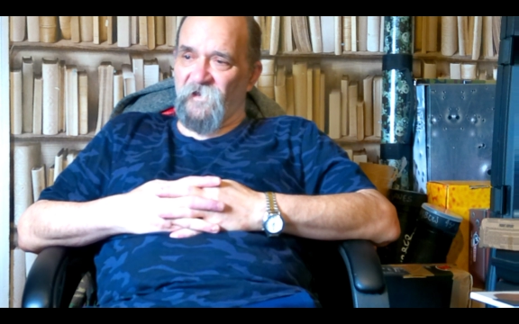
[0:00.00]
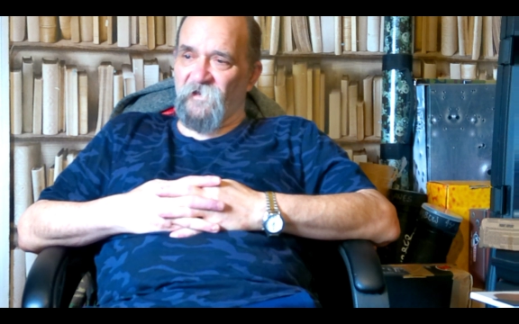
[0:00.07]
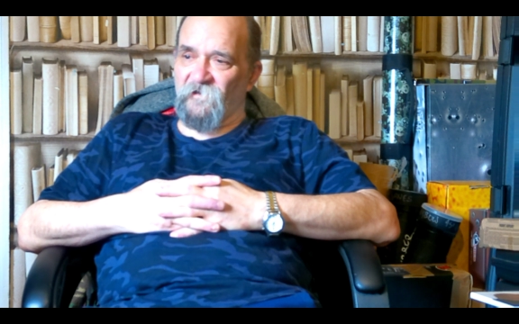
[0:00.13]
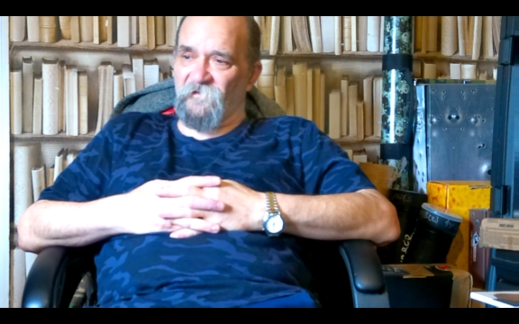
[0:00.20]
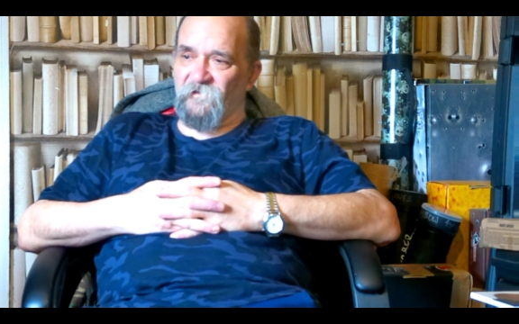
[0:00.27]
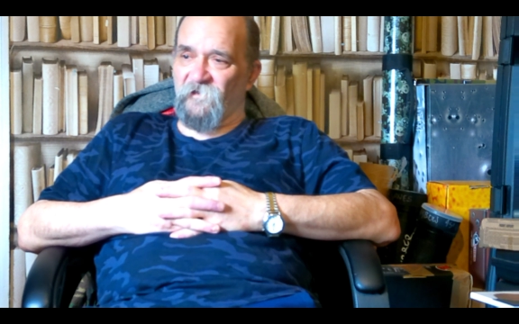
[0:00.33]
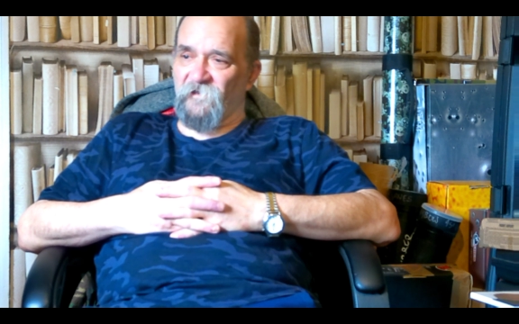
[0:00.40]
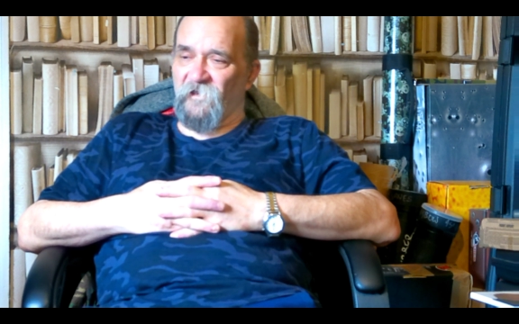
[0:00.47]

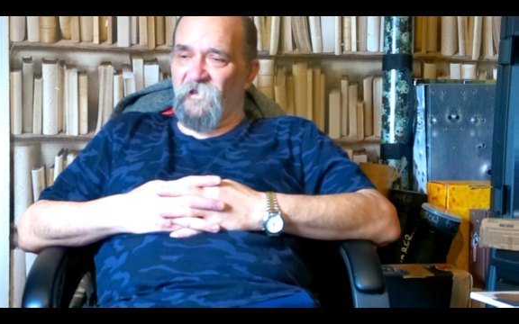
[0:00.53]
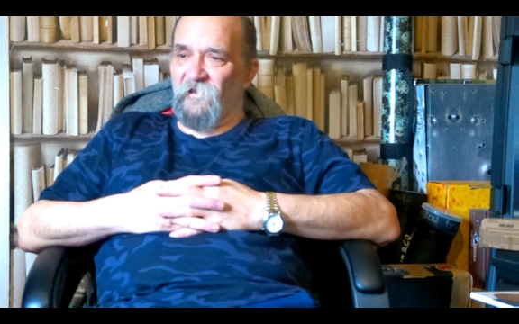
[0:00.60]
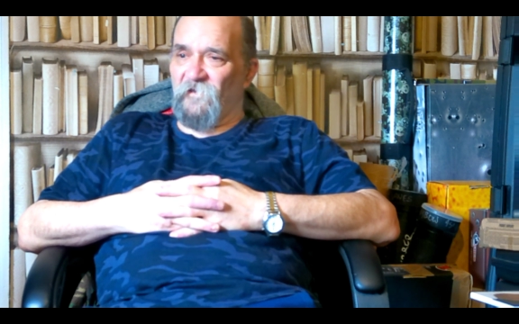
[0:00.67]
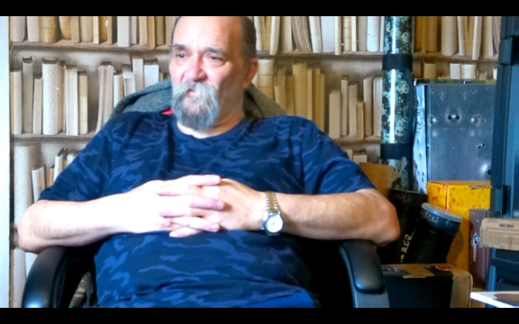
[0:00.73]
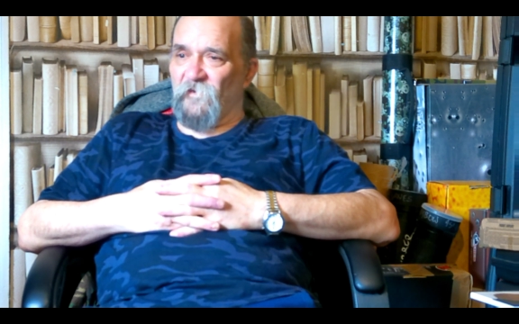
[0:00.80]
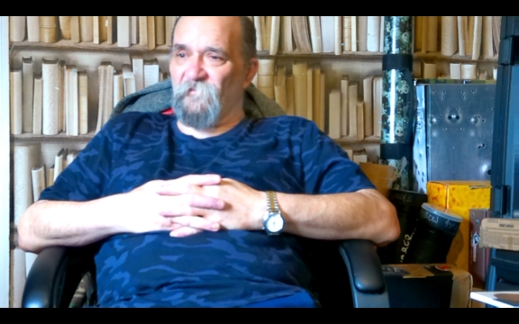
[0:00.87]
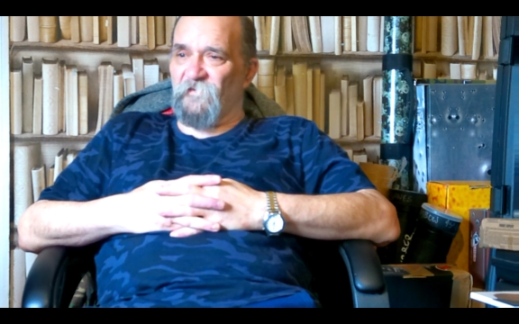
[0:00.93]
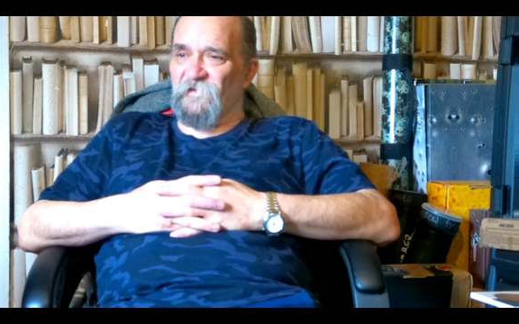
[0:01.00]
England.
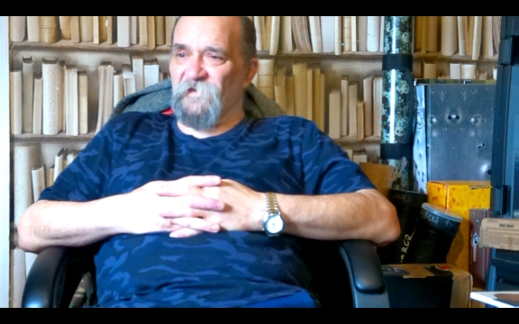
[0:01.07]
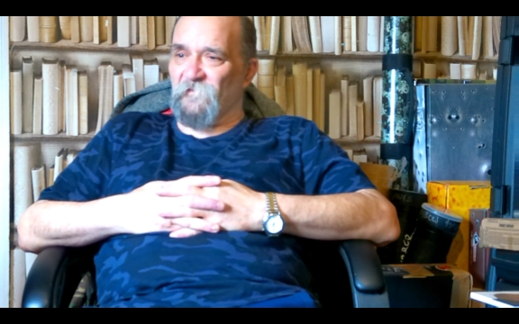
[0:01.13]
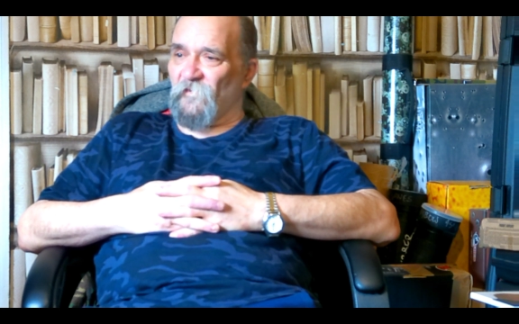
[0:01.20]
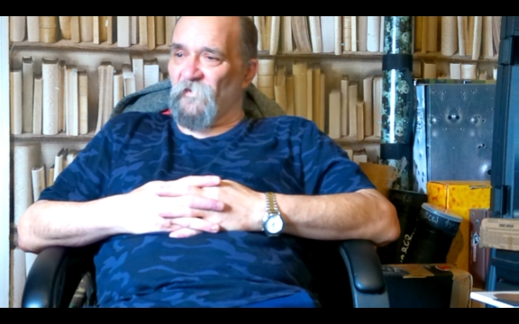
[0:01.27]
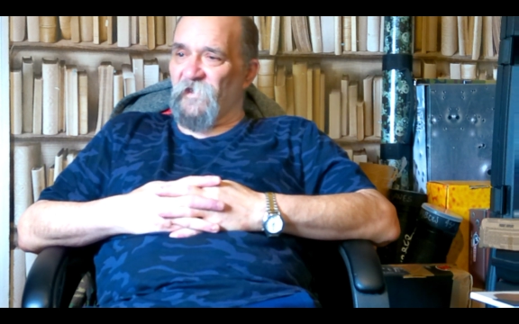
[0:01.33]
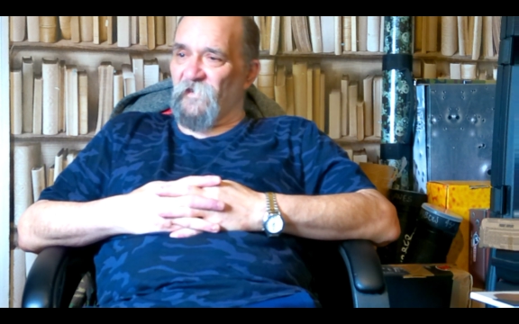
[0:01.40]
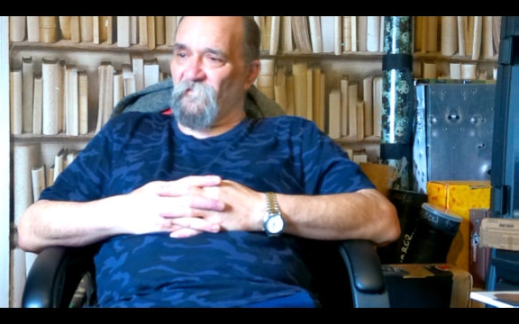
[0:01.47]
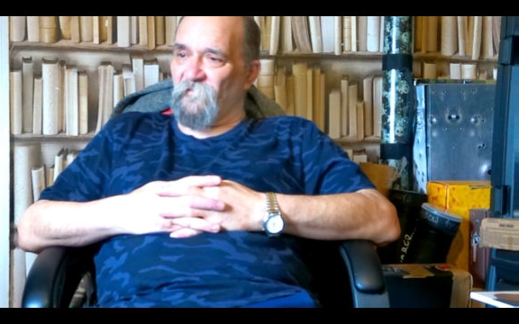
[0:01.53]
We'd say
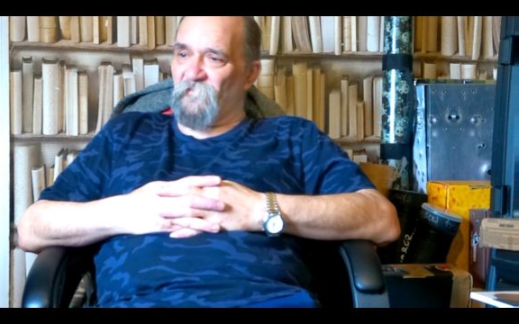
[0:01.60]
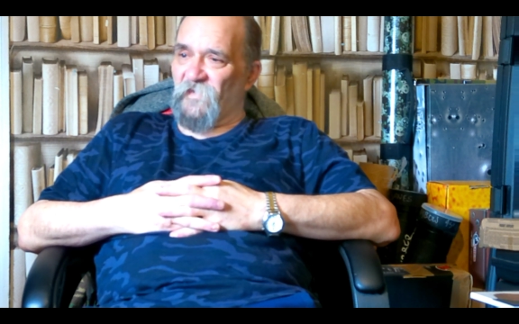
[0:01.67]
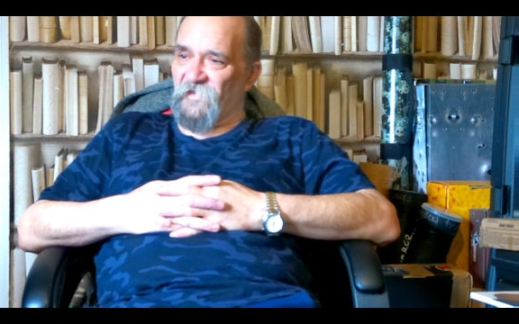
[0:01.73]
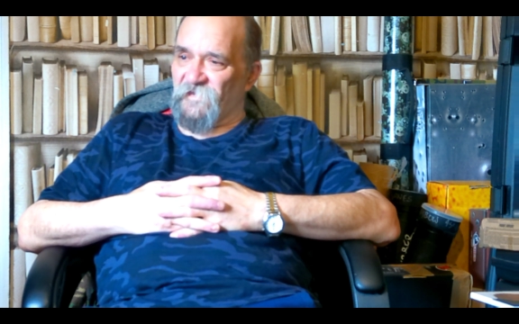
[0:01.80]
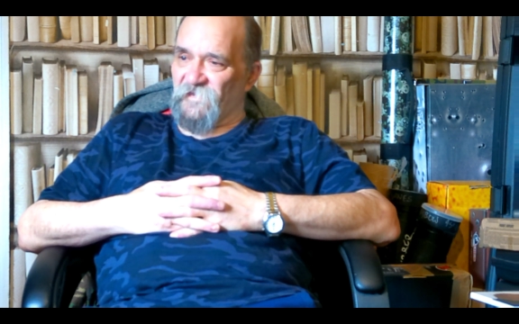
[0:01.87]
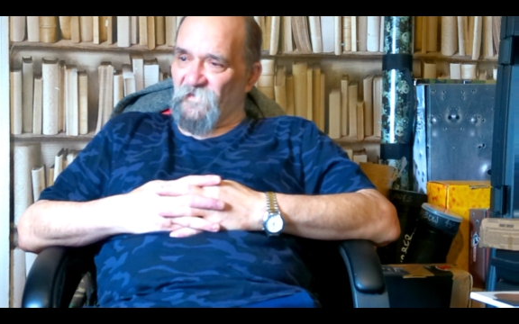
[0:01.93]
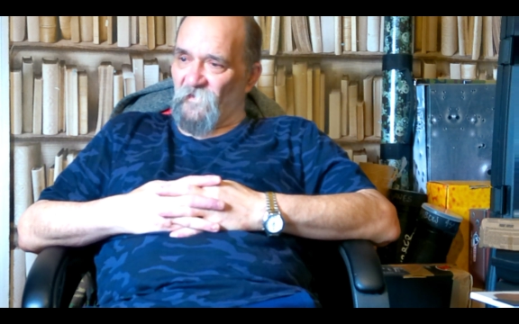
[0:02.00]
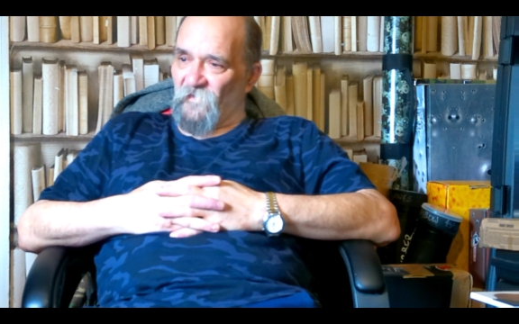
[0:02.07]
we're getting
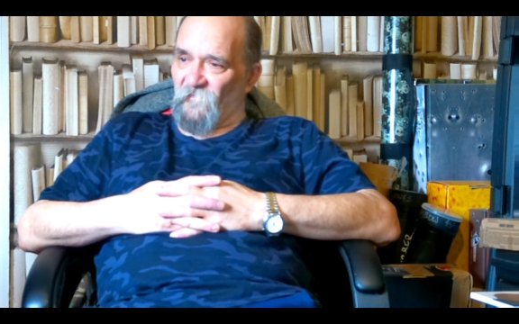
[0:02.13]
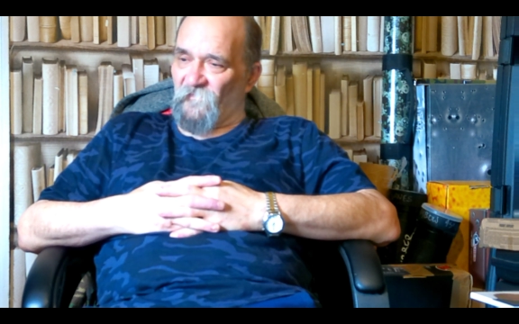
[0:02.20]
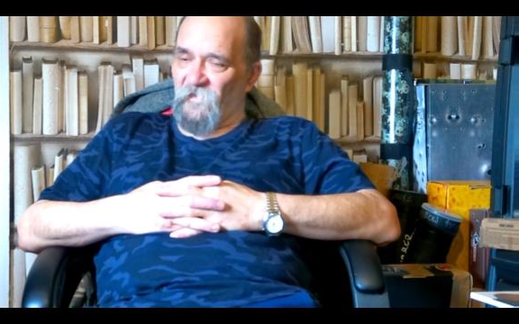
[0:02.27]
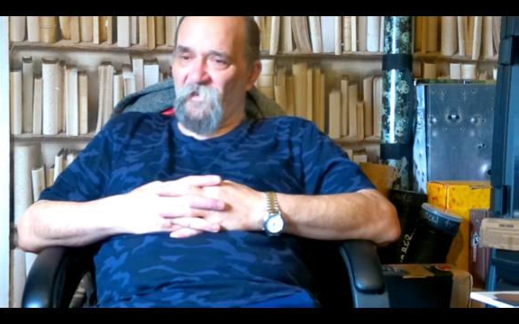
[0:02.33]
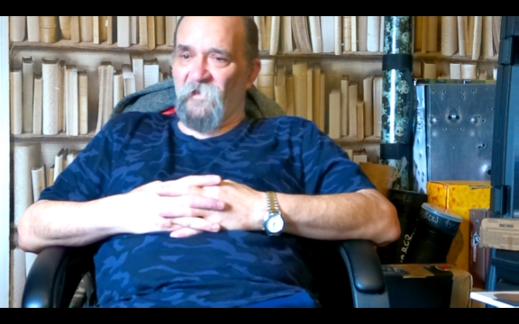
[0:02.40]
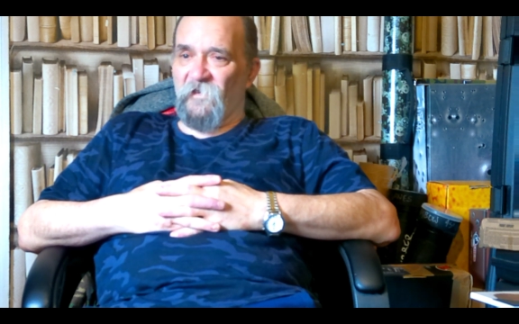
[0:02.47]
pissed off.